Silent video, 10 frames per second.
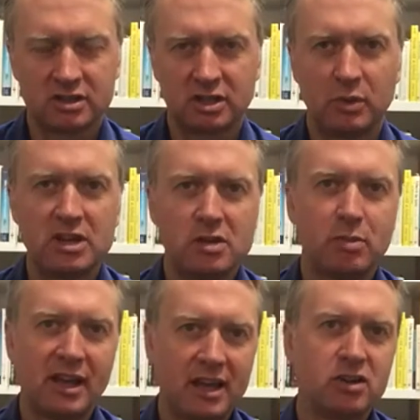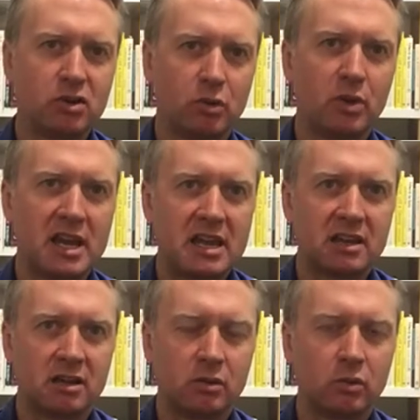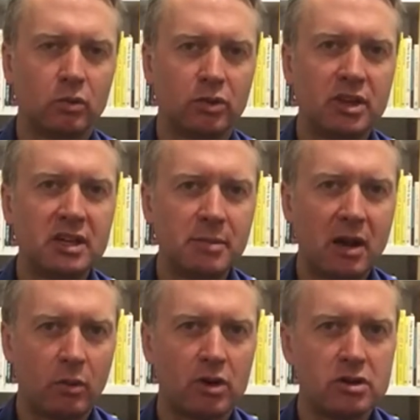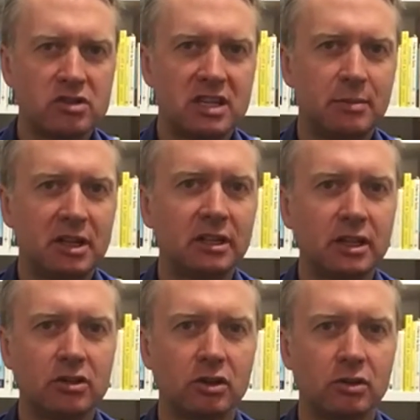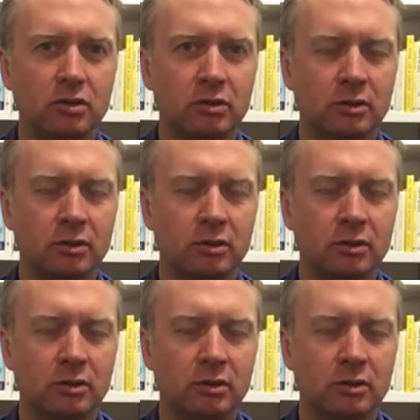So when you plan your week, think about what you typically do.